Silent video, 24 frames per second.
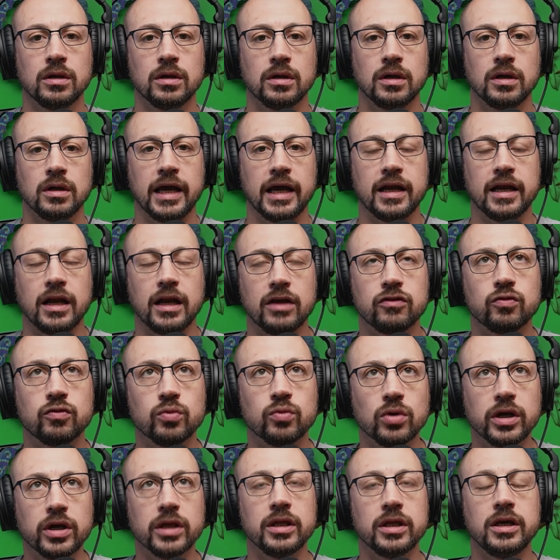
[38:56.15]
It is
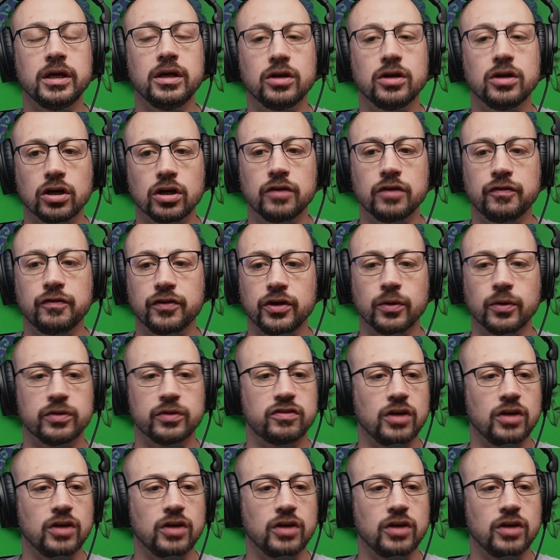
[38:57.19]
really good for you. It's the